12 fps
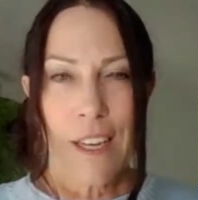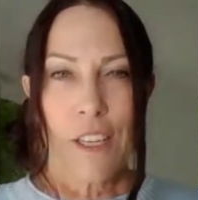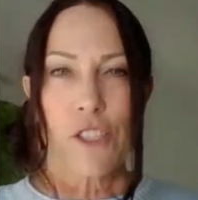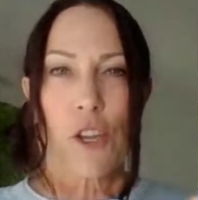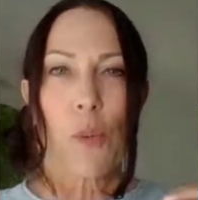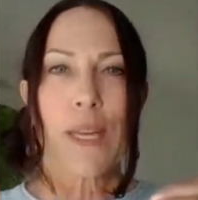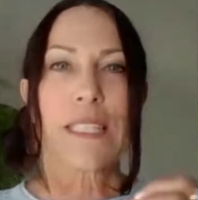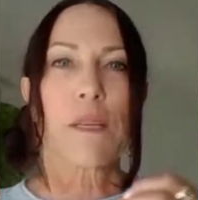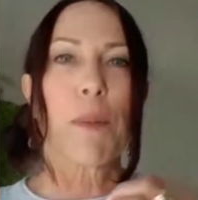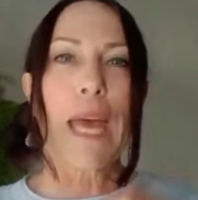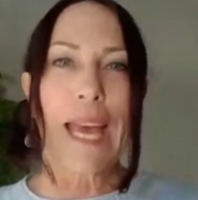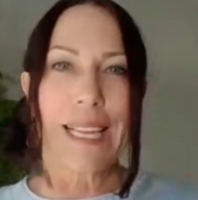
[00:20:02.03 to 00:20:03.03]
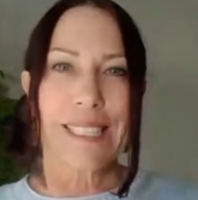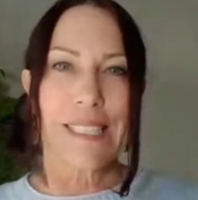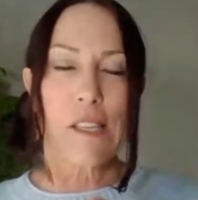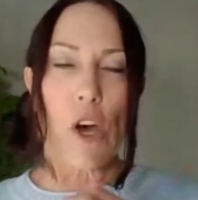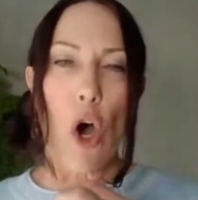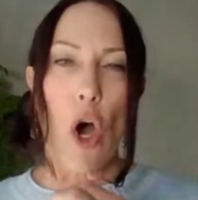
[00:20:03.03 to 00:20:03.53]
So it
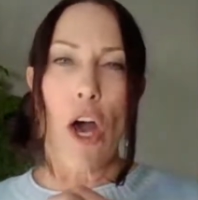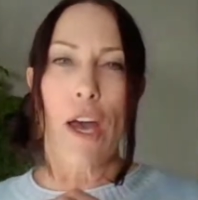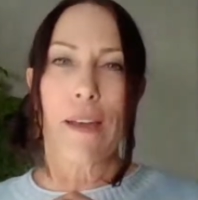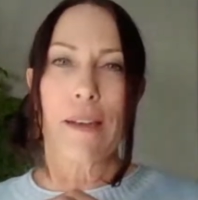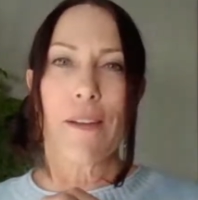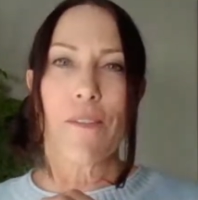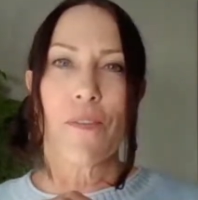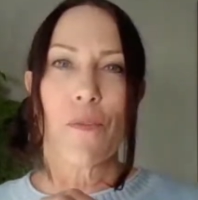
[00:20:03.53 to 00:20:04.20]
depends on